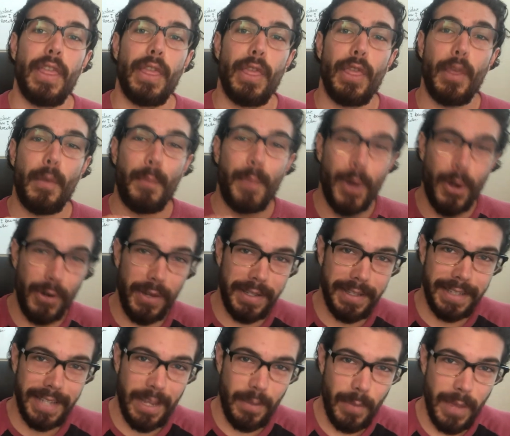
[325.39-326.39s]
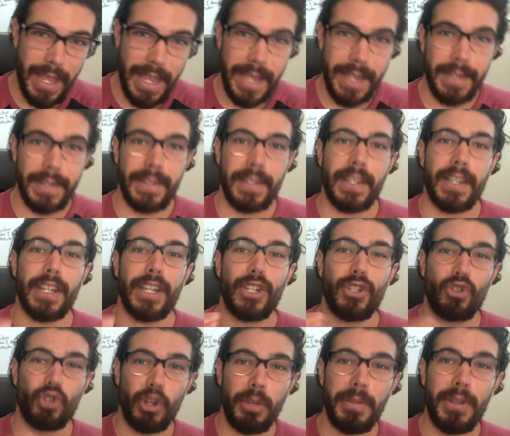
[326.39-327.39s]
The bonus tip is
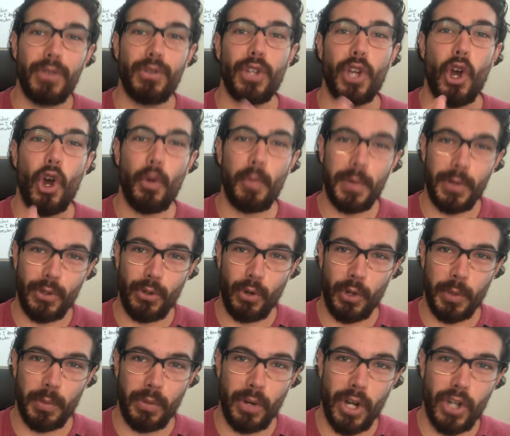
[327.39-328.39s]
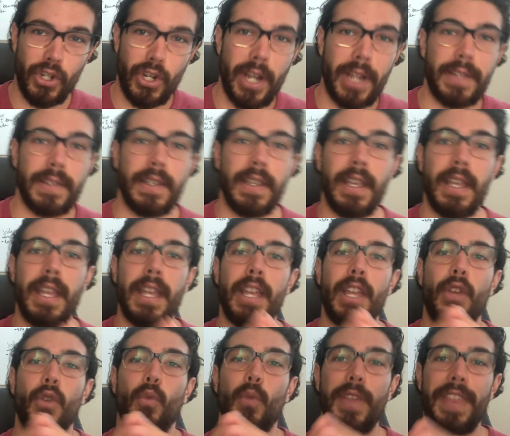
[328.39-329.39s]
contribute to open source projects
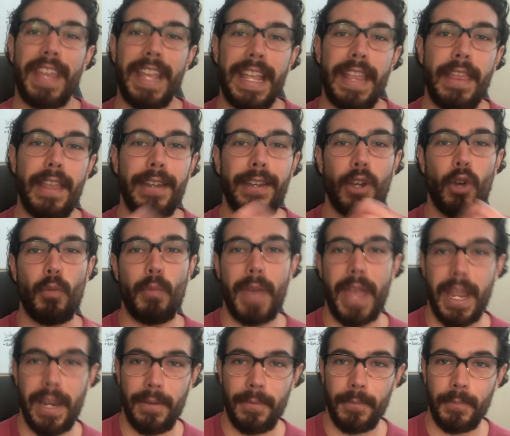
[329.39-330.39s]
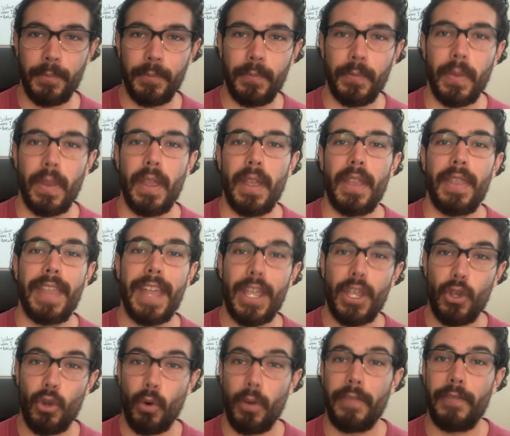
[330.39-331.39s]
within the domain that
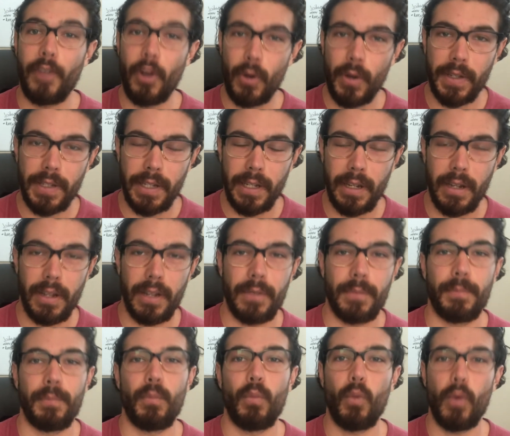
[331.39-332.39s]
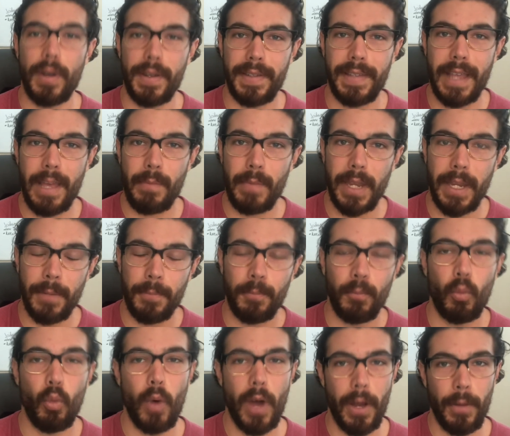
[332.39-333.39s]
you are focusing on. What does that mean?
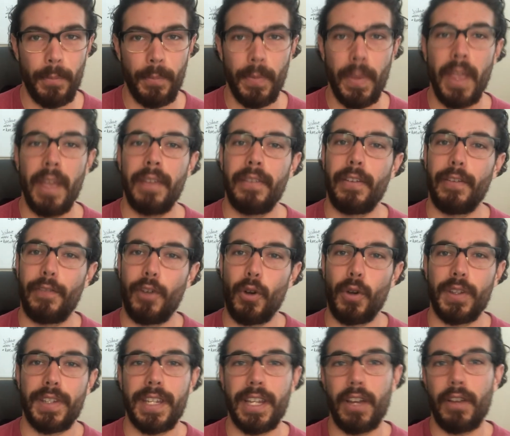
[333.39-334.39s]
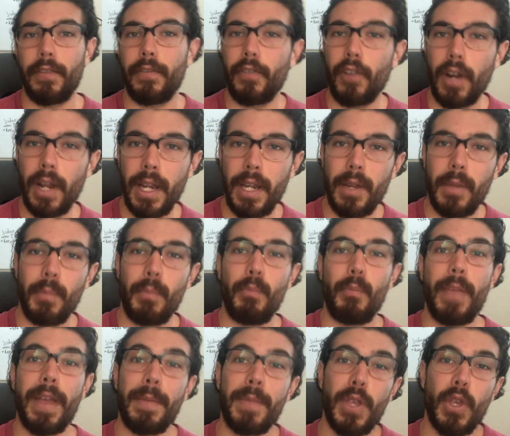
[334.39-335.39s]
Well, if you're focusing on front end,
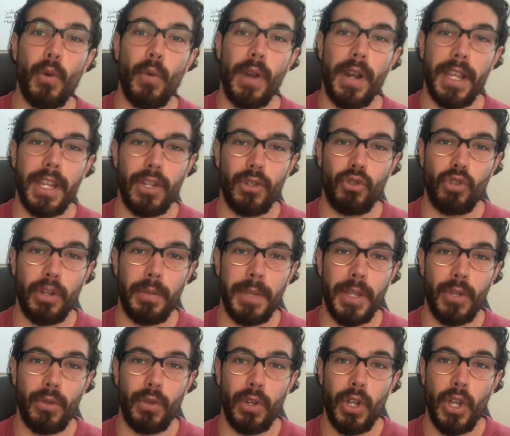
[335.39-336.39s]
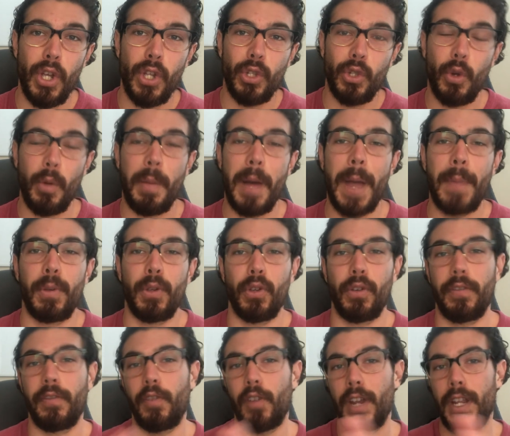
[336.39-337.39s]
maybe you want to contribute to a
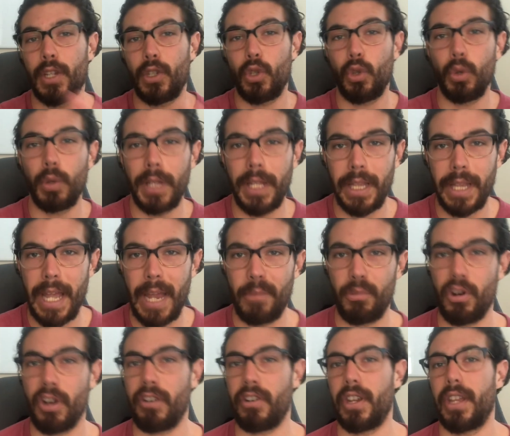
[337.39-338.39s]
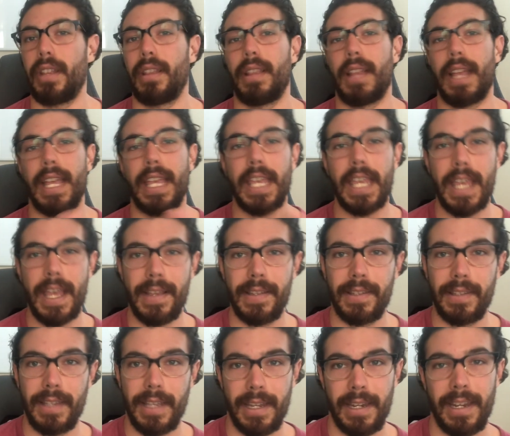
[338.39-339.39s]
popular front end tooling library like
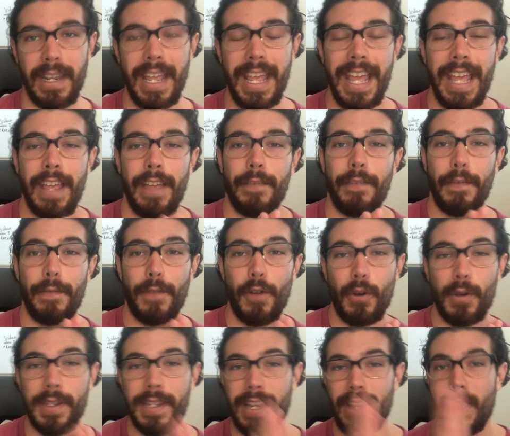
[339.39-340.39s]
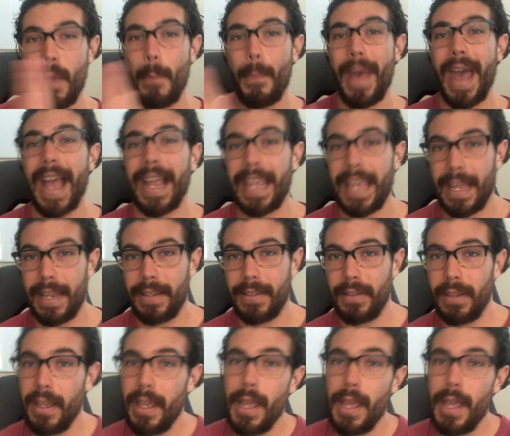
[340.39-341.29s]
ESLint. If you're focusing on the back end,